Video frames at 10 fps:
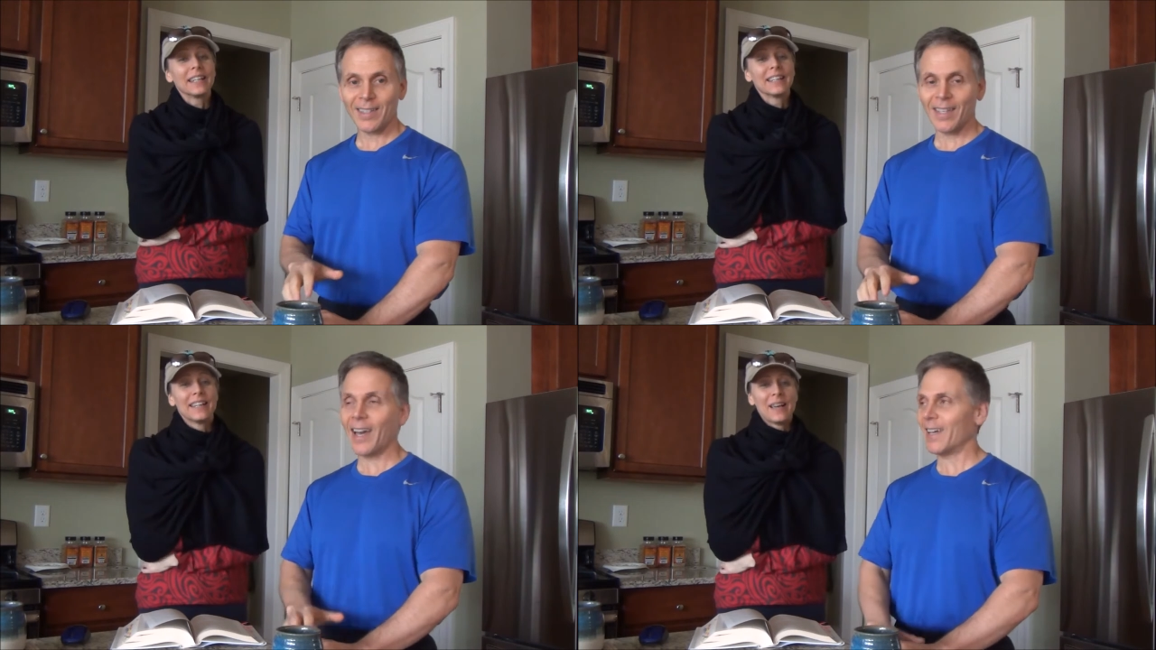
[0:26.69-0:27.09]

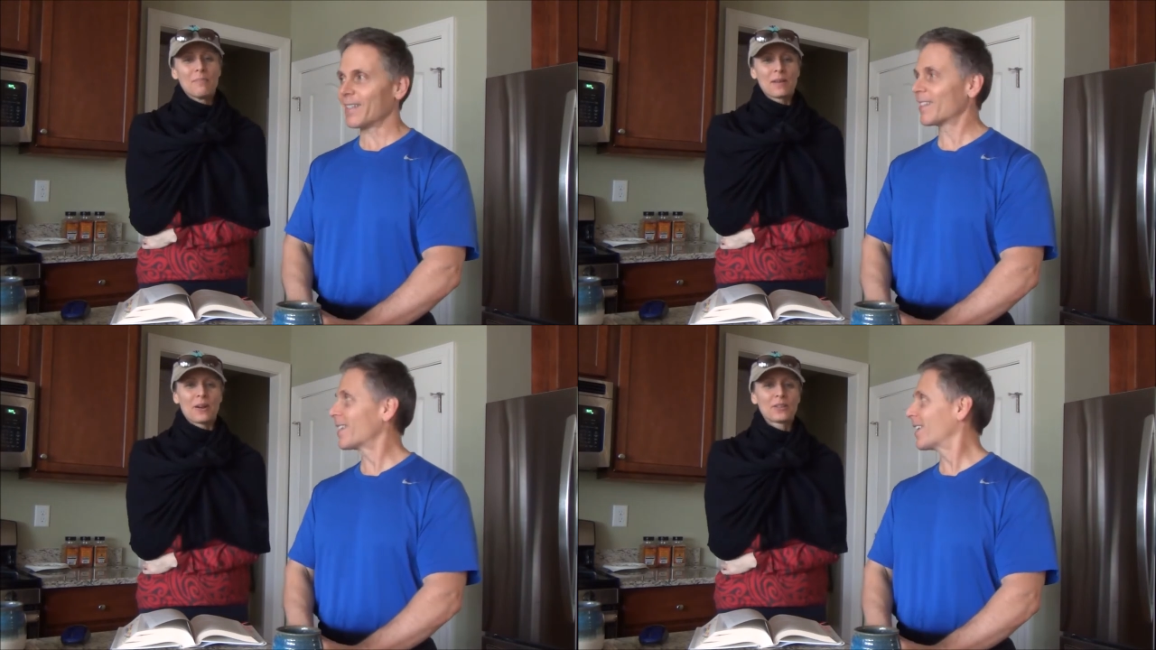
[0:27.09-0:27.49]
Speaker 1: Yes.
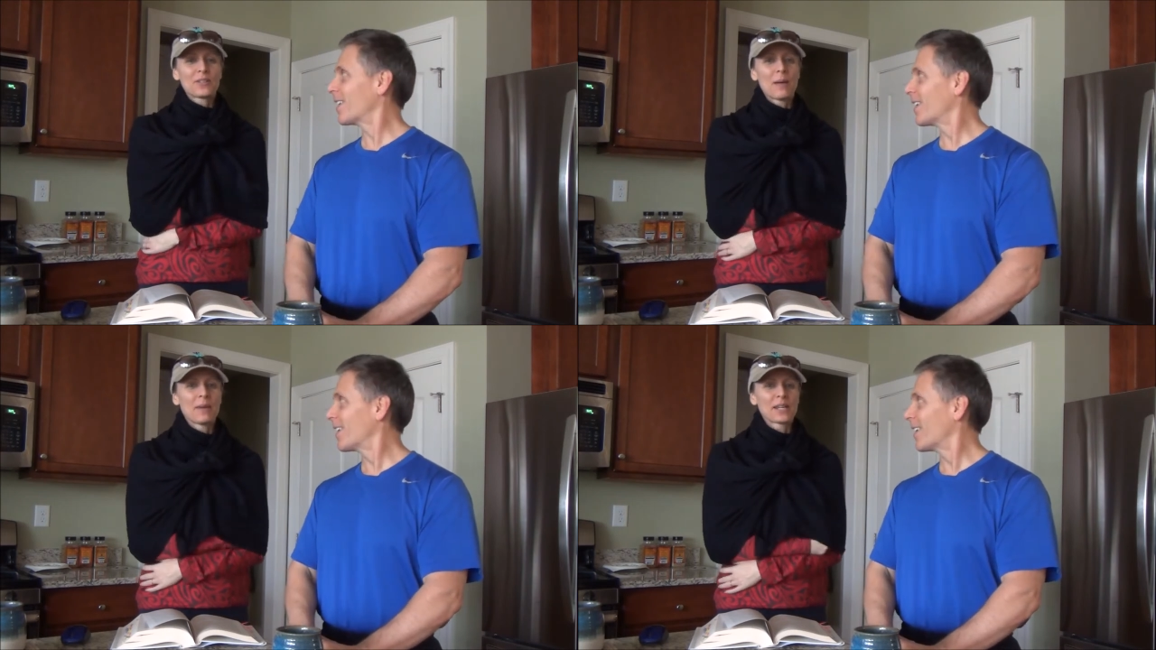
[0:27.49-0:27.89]
But our
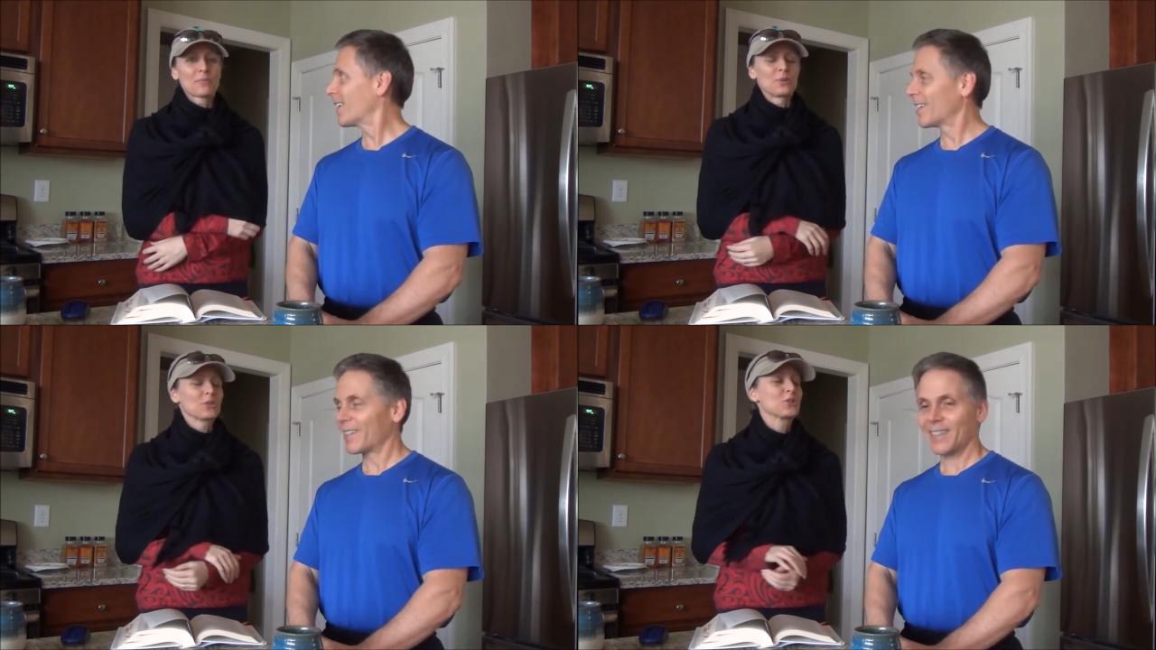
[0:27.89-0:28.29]
stomachs
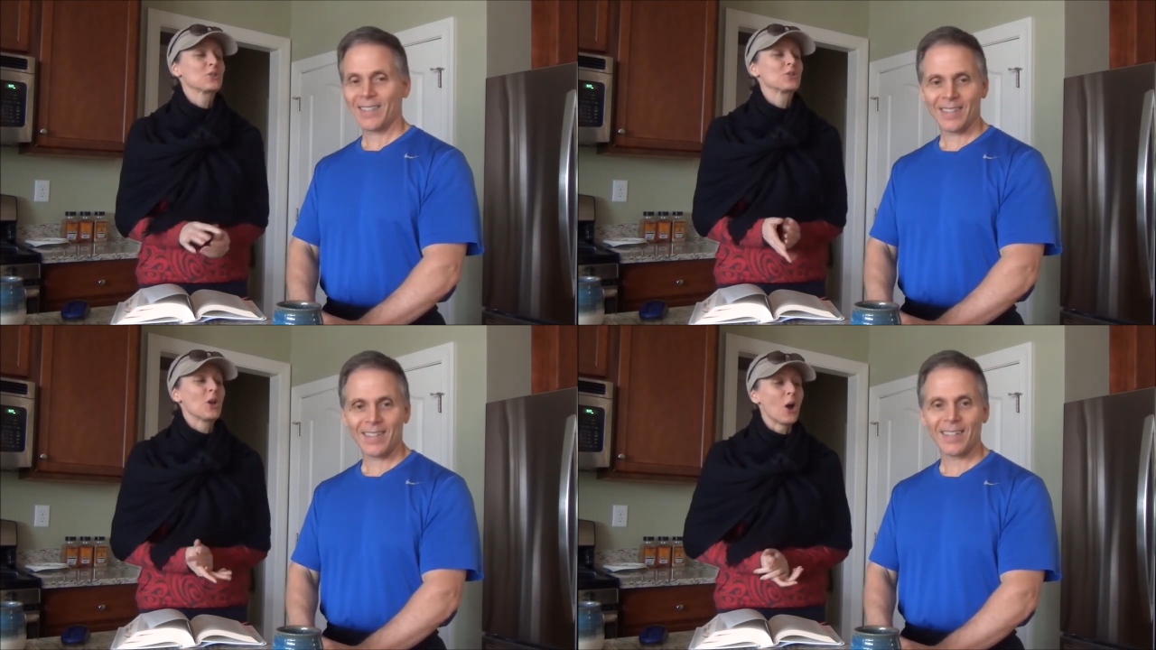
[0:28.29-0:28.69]
were
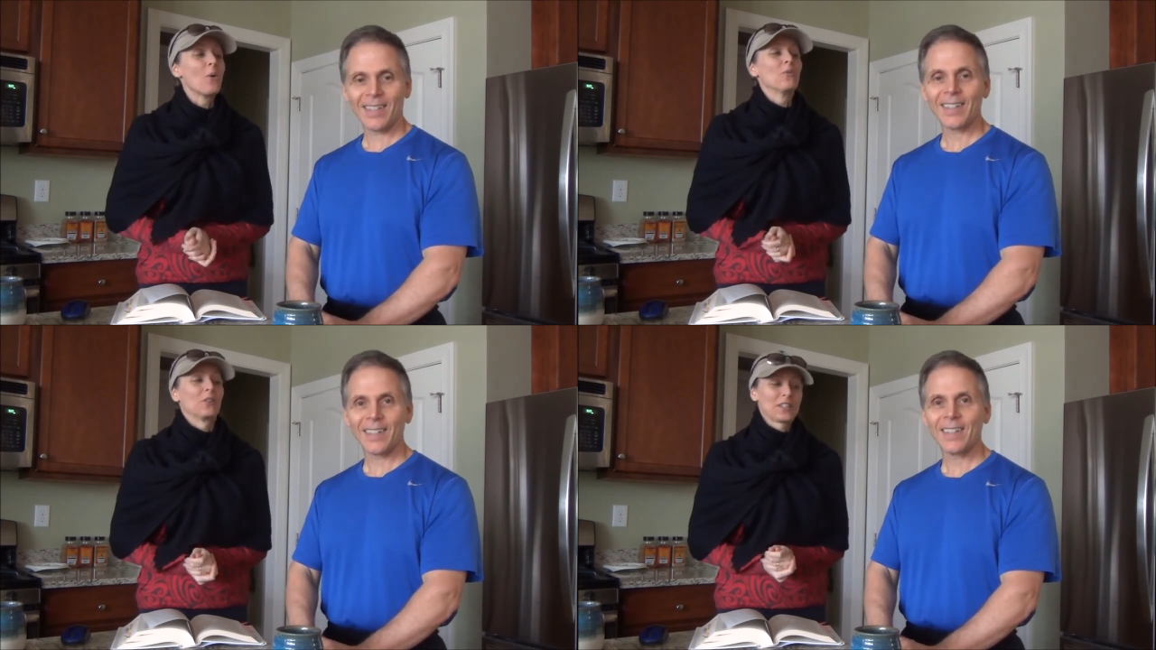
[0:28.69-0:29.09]

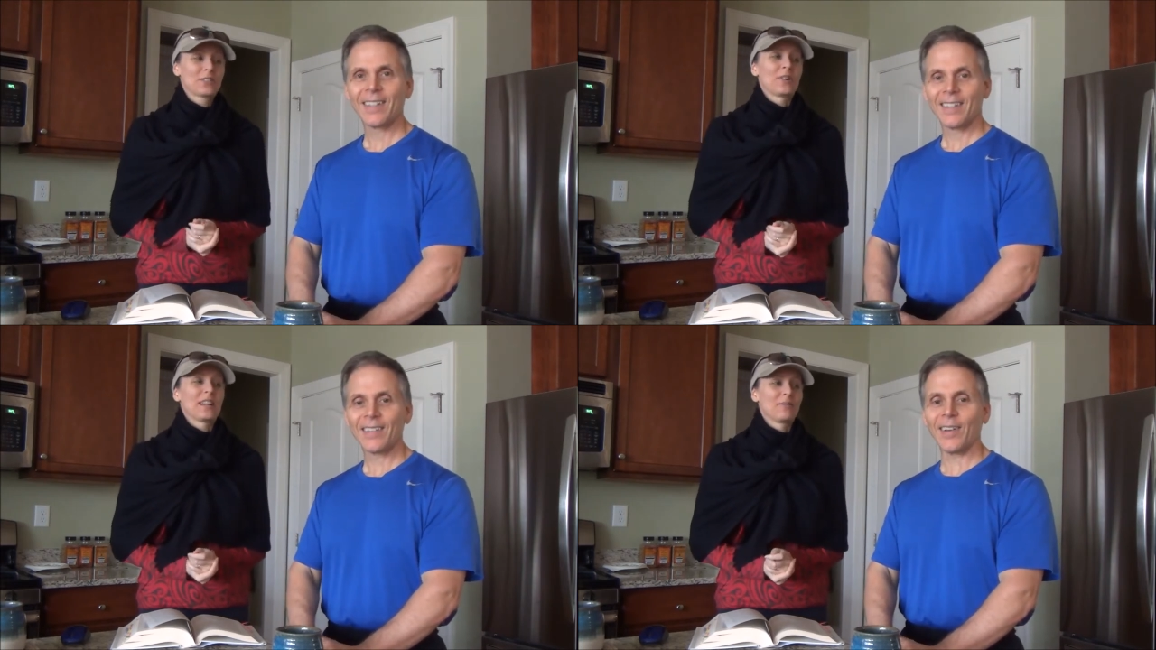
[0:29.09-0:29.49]
so
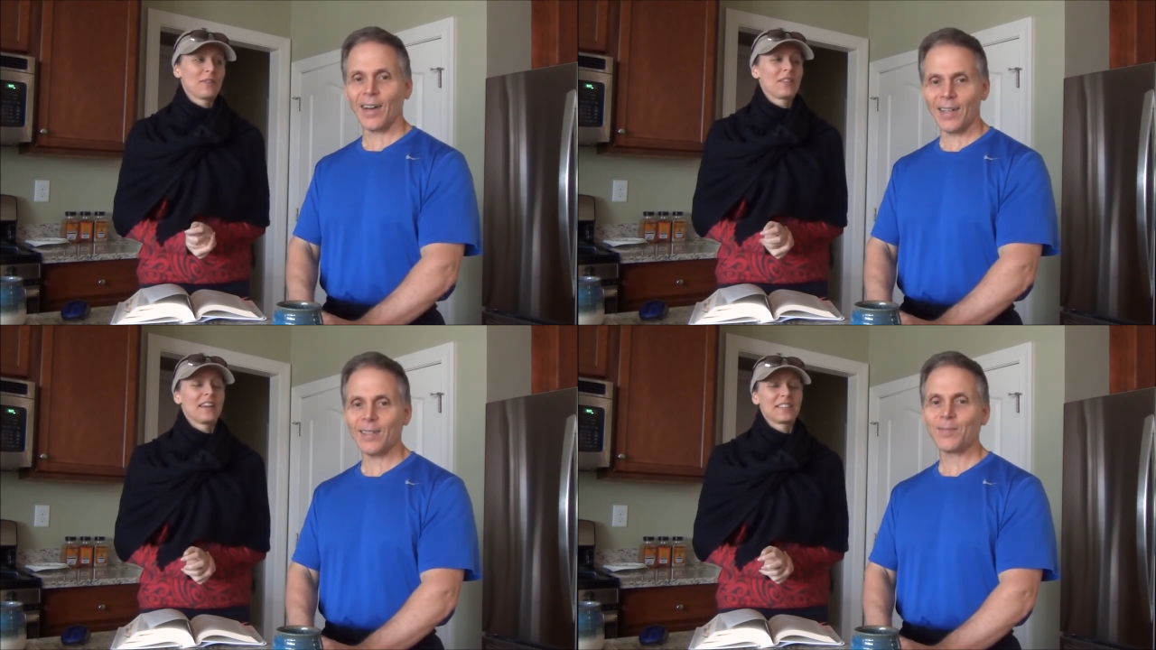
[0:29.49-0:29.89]
frustrated right.
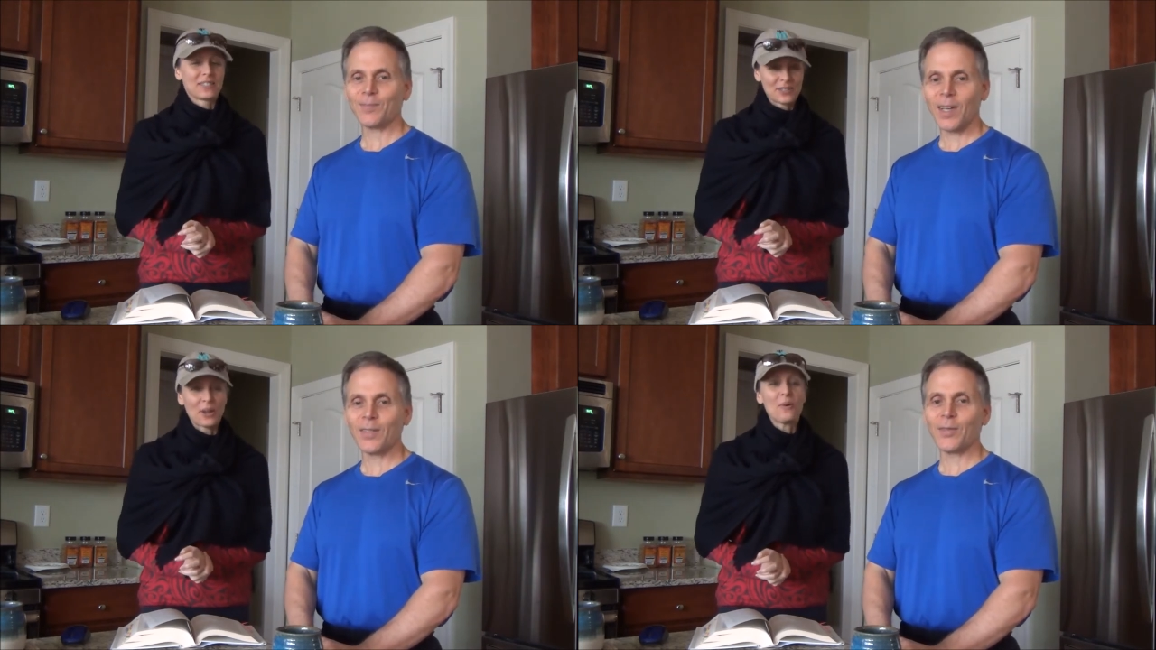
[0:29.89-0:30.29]
with us,
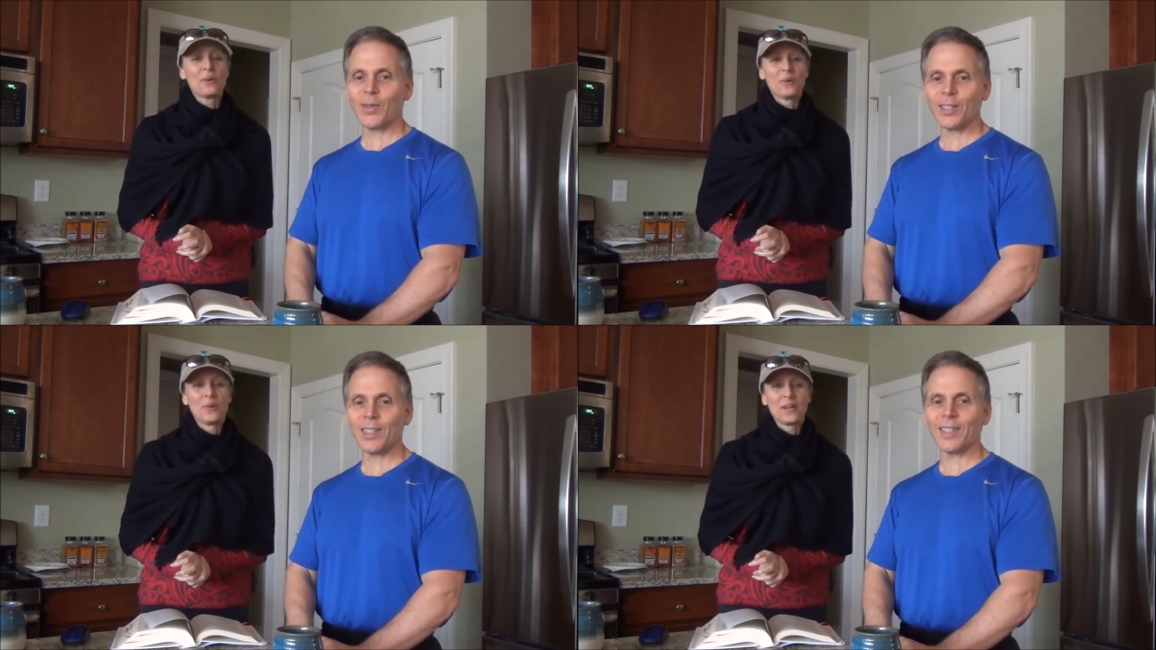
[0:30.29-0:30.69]
so
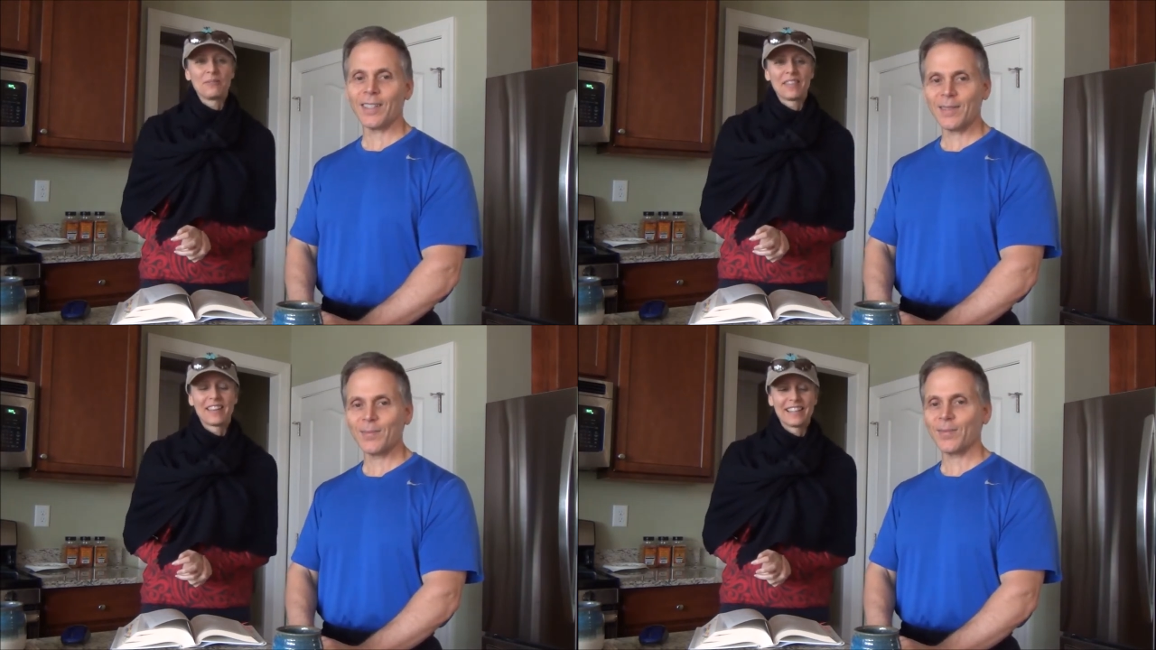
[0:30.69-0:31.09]
annoyed
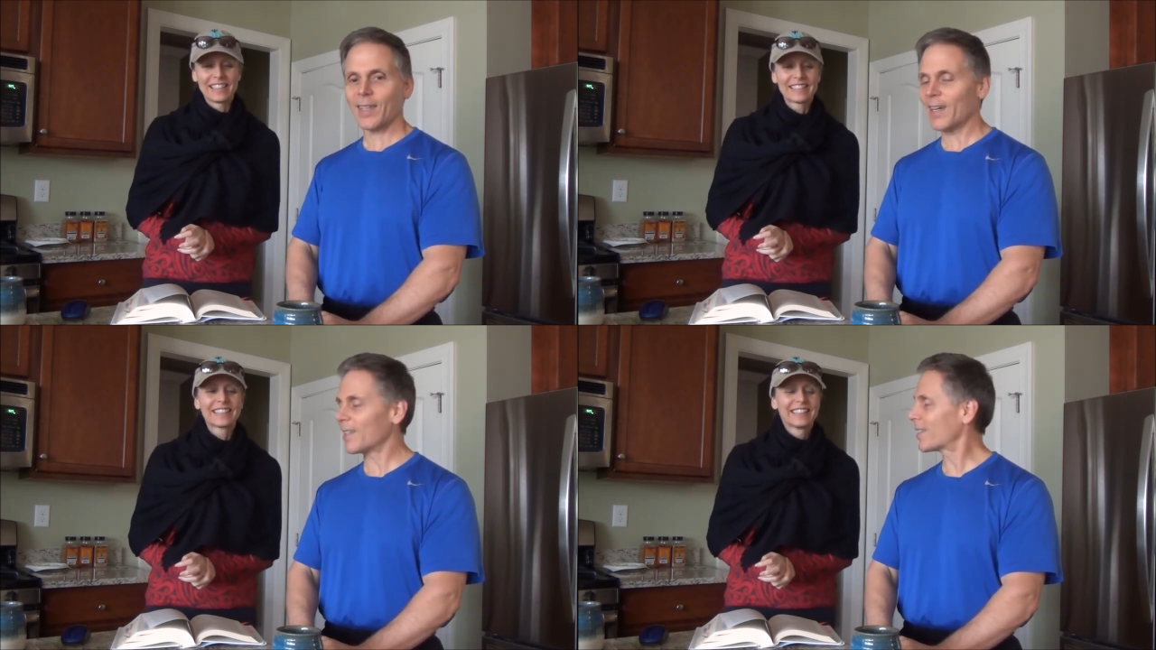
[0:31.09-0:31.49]
with us.
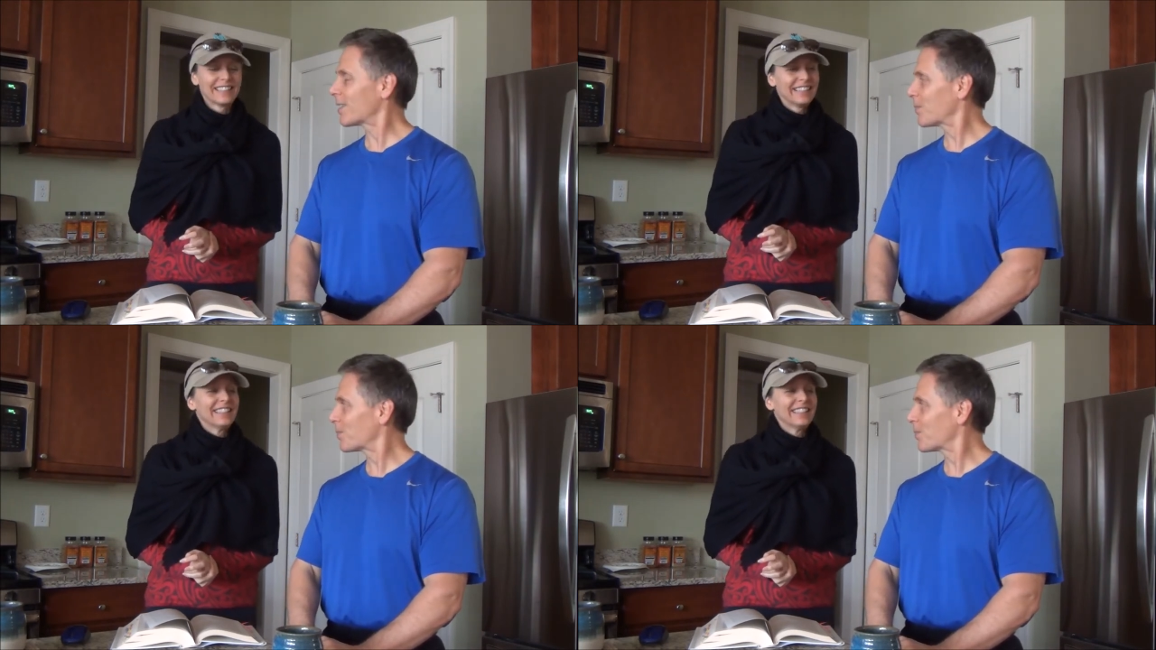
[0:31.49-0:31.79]
Yes.